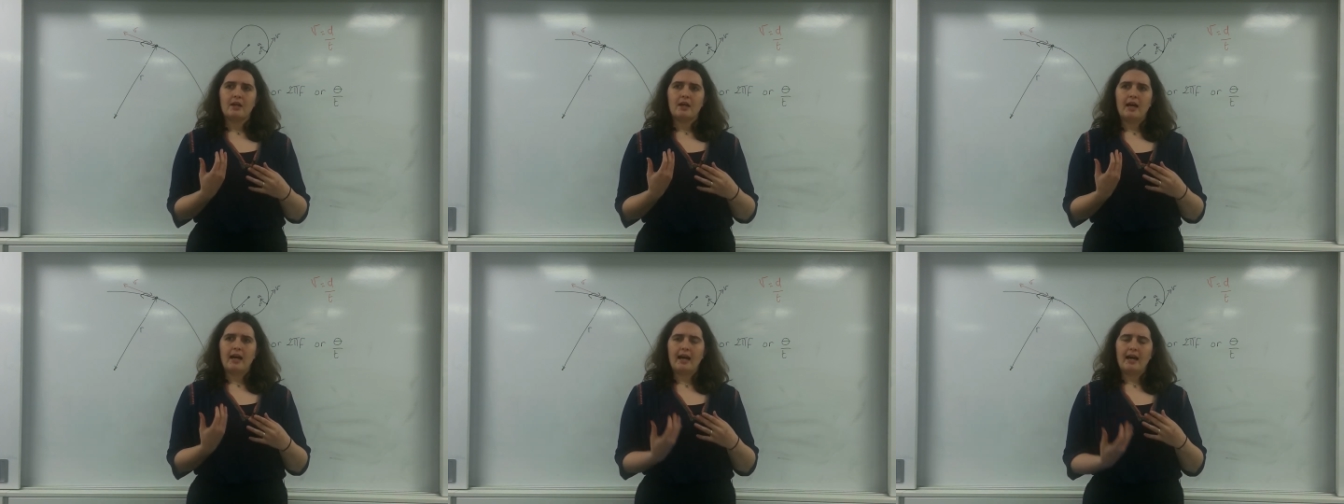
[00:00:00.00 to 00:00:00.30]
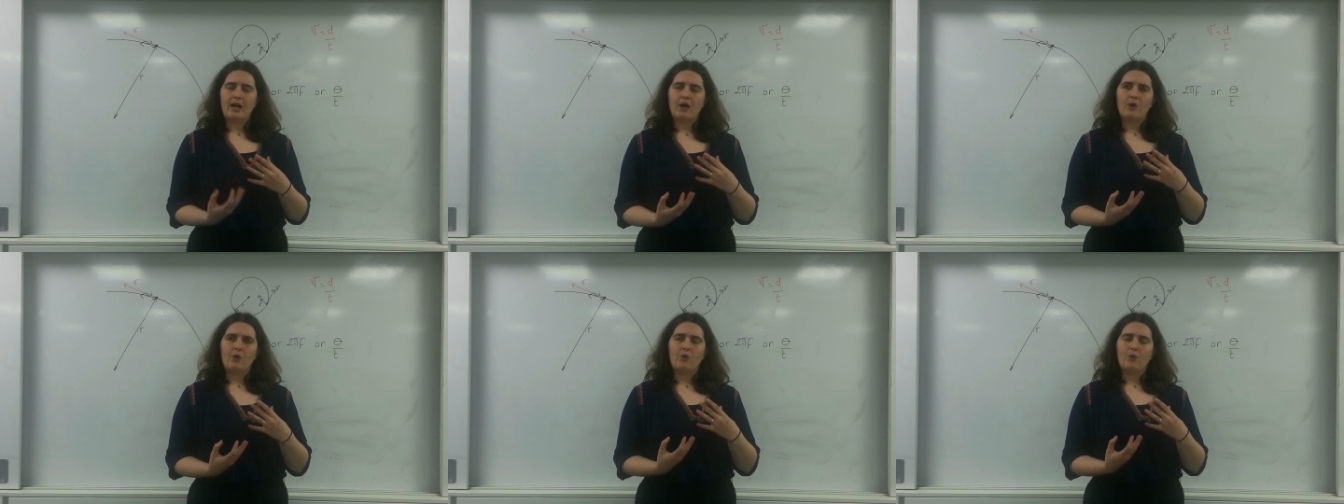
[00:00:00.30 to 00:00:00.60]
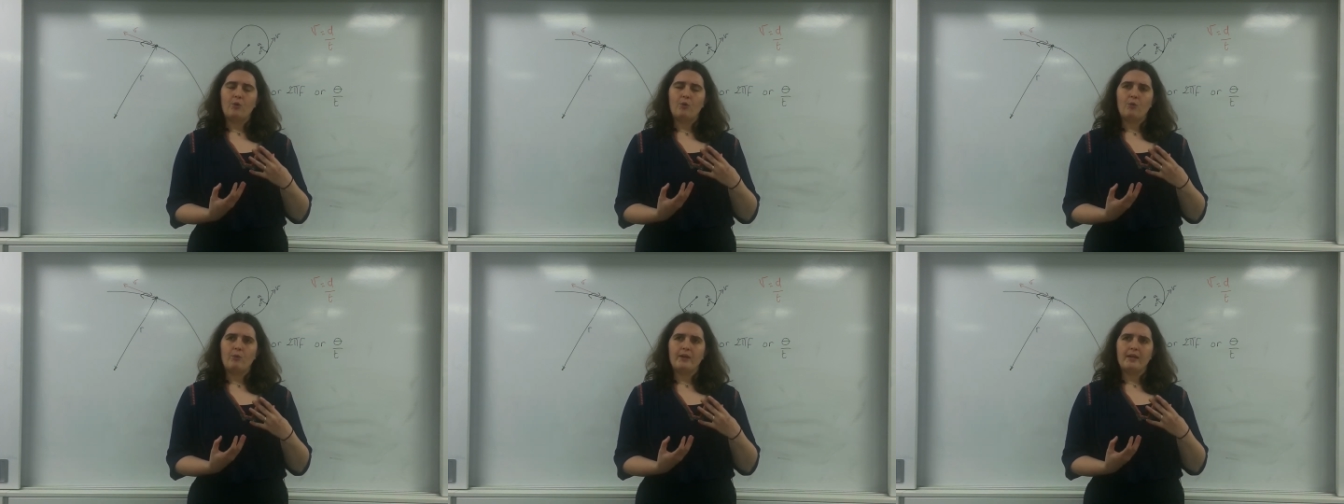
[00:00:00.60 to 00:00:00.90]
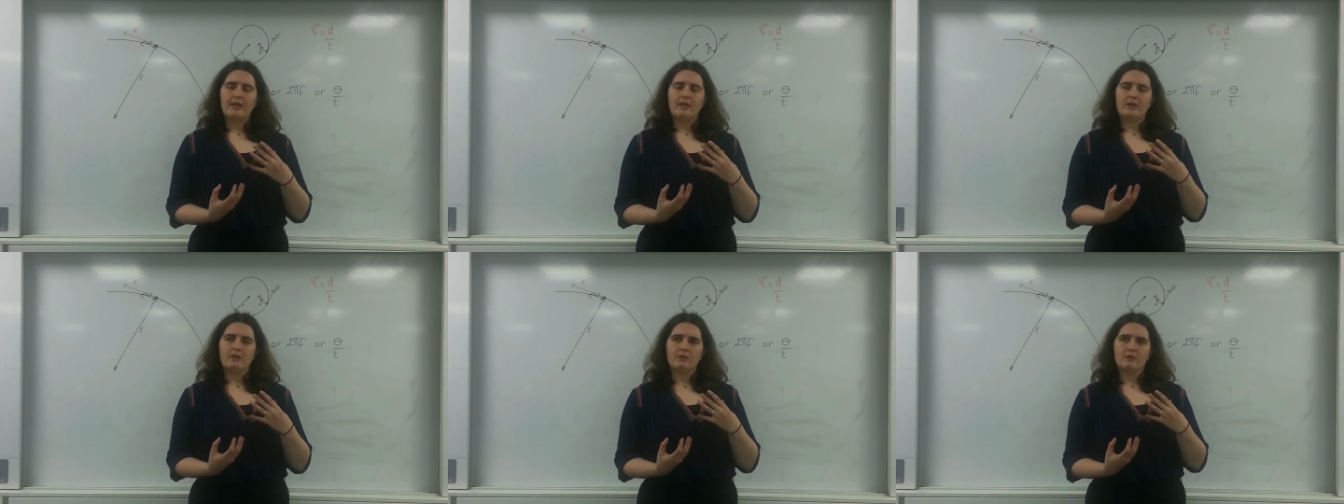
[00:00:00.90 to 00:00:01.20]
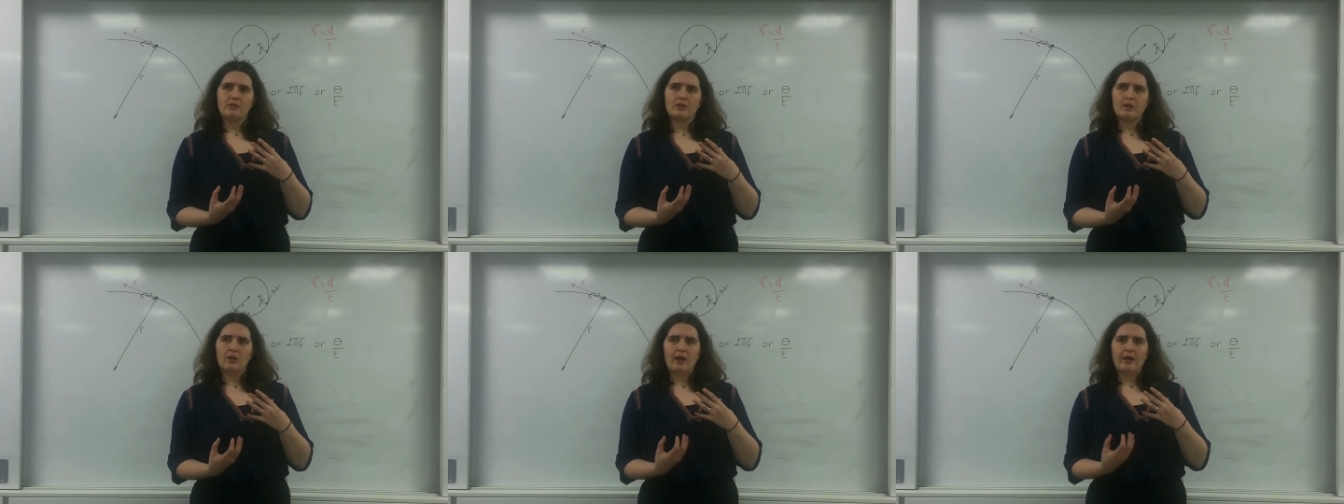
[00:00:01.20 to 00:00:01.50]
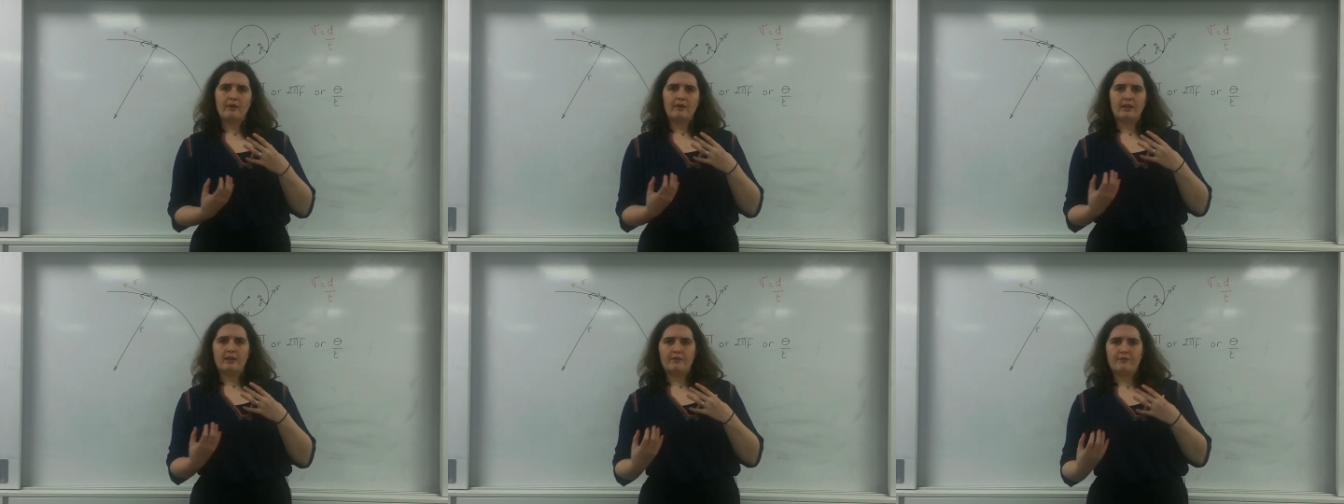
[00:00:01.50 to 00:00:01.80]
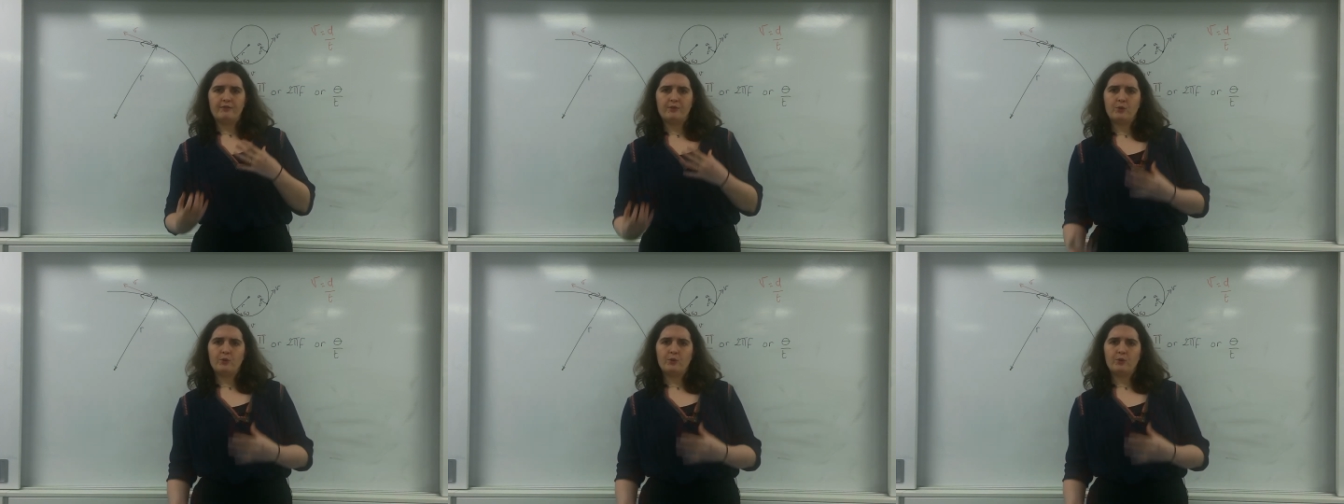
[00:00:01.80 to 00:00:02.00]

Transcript: how we can calculate